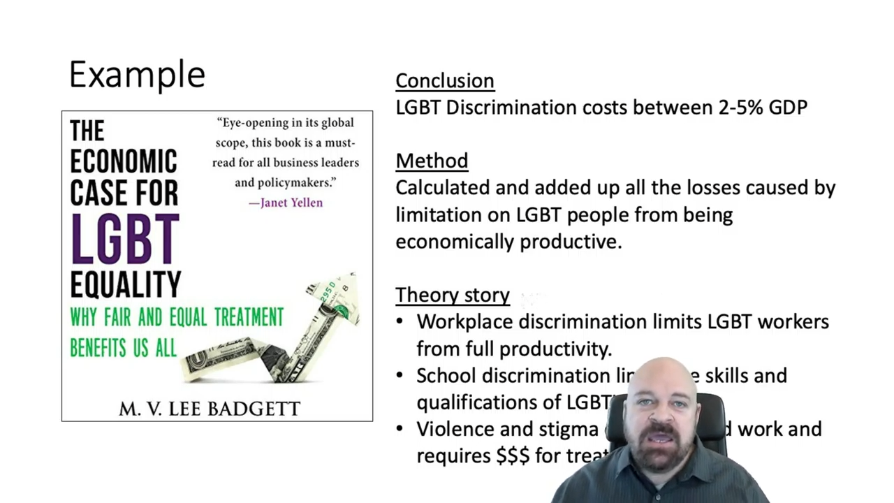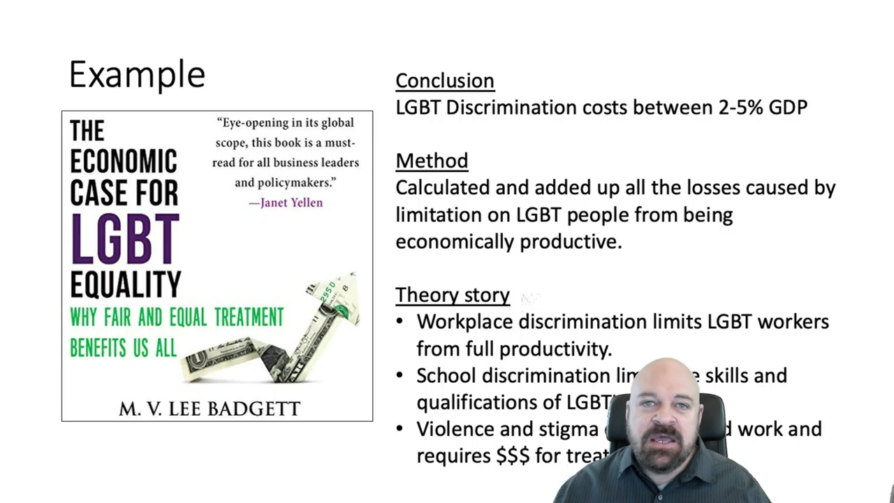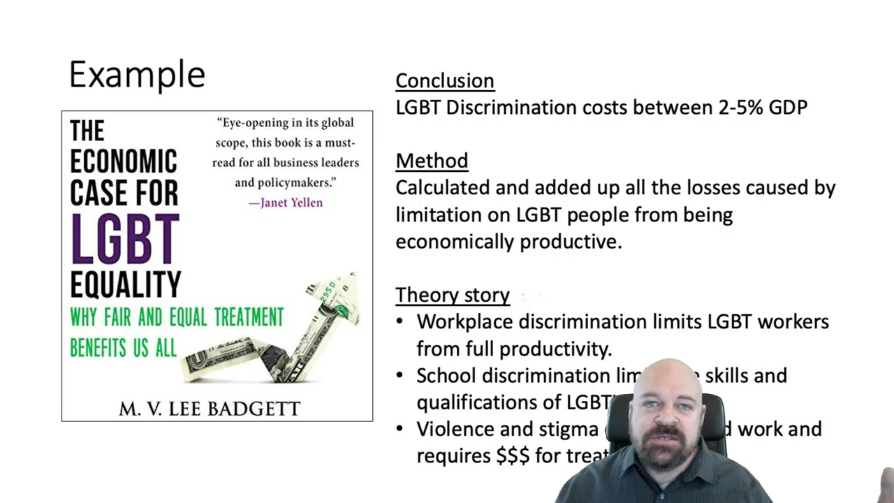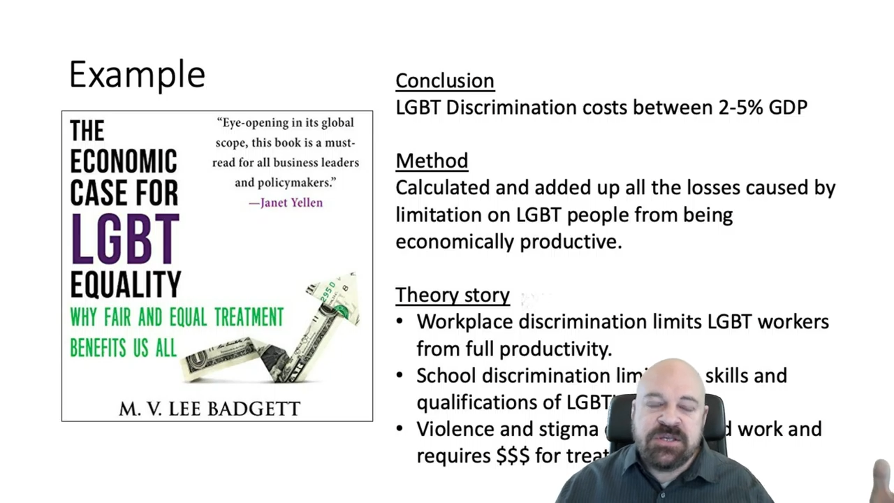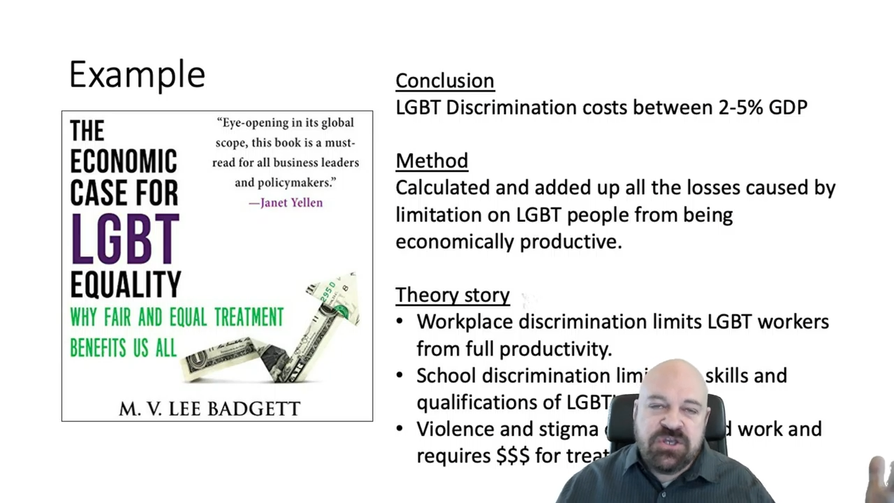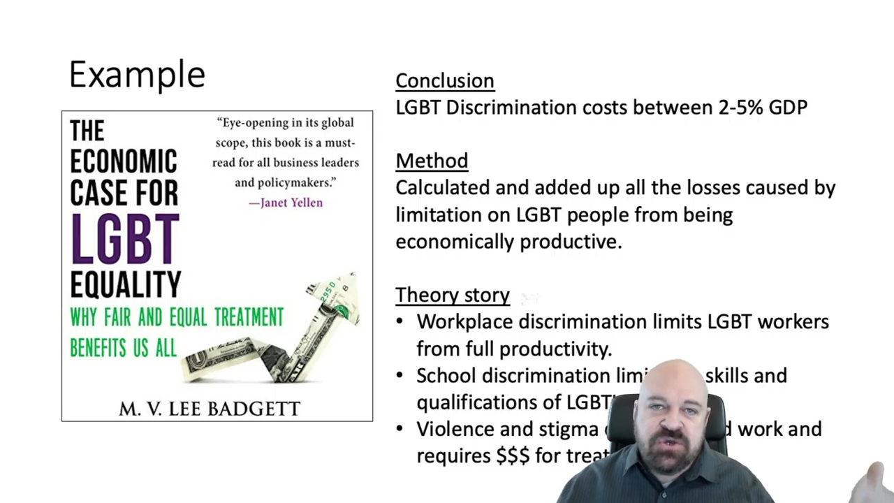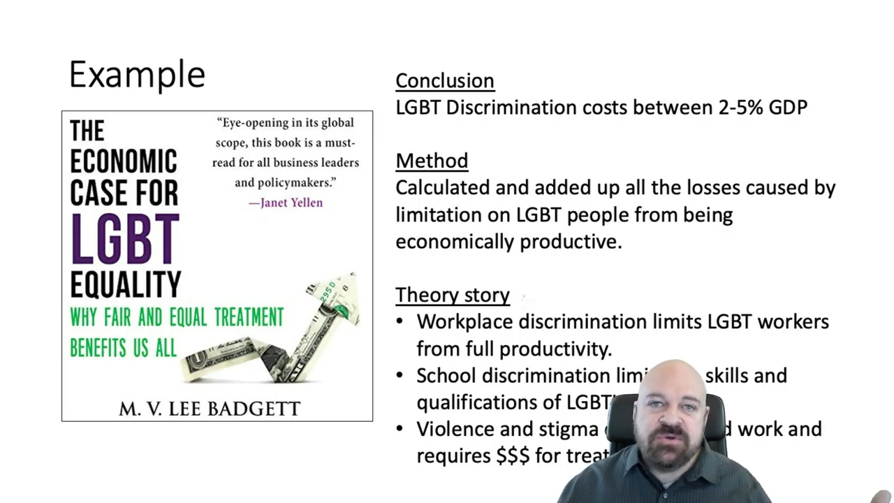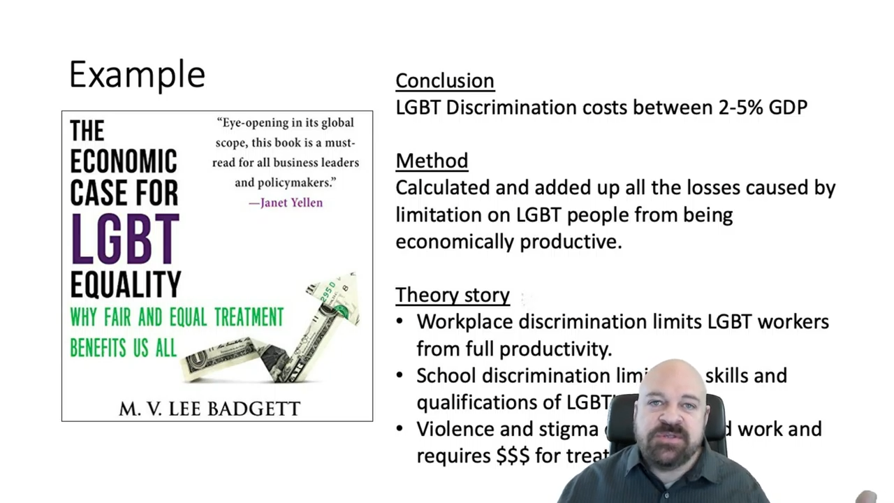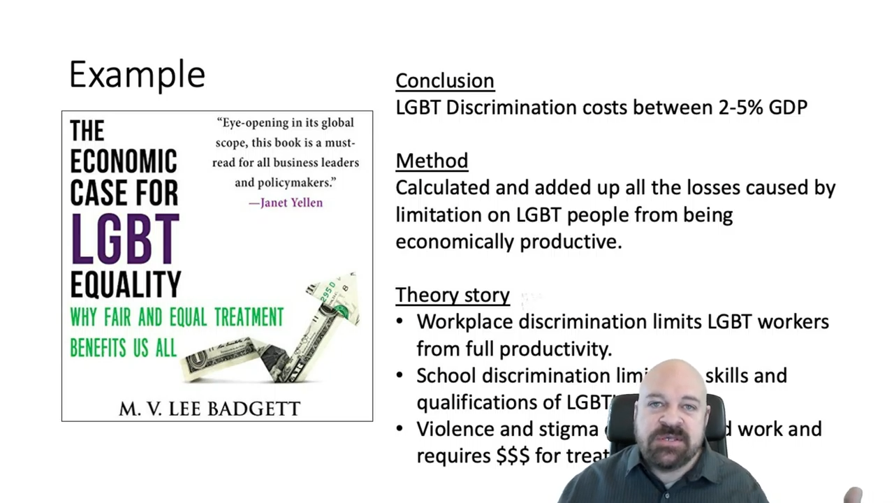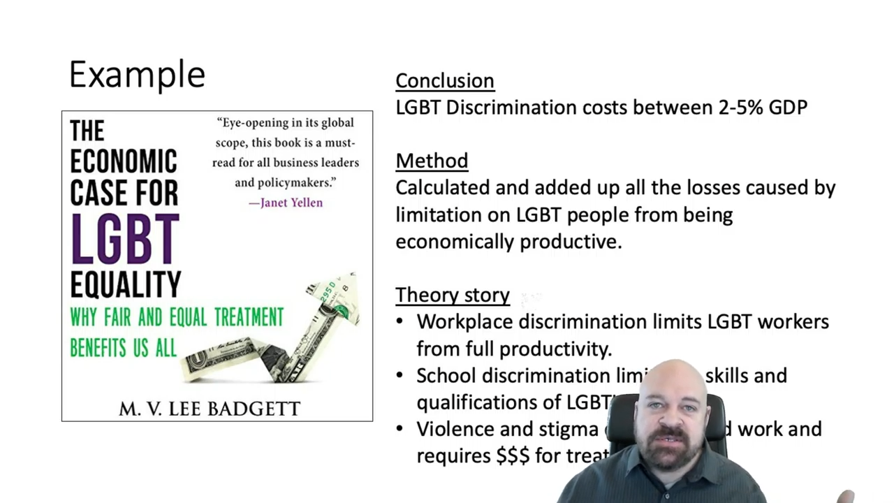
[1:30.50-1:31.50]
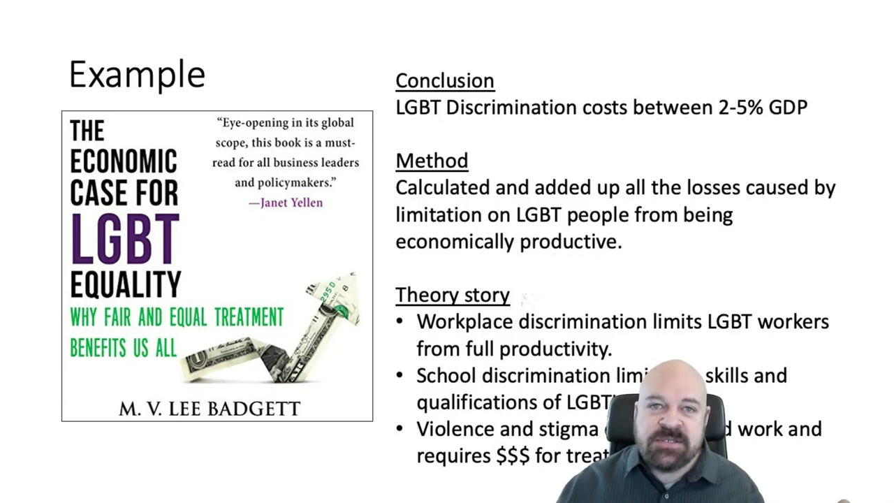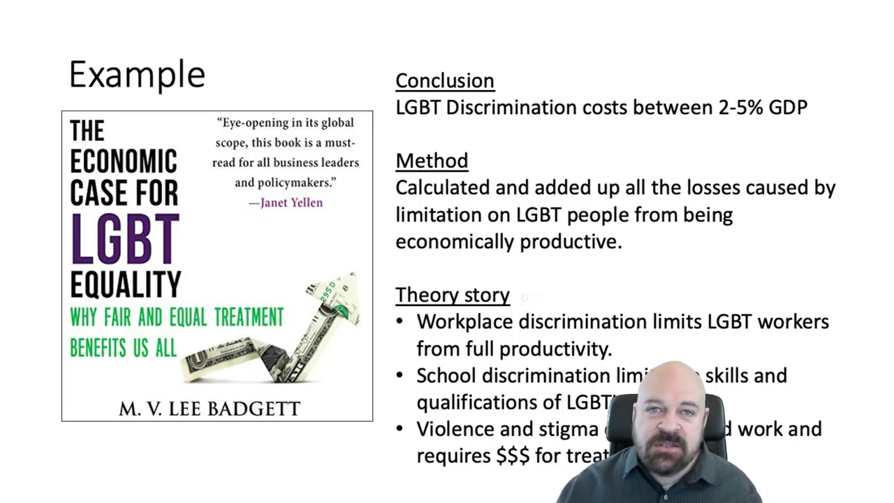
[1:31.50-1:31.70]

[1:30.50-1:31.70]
is use this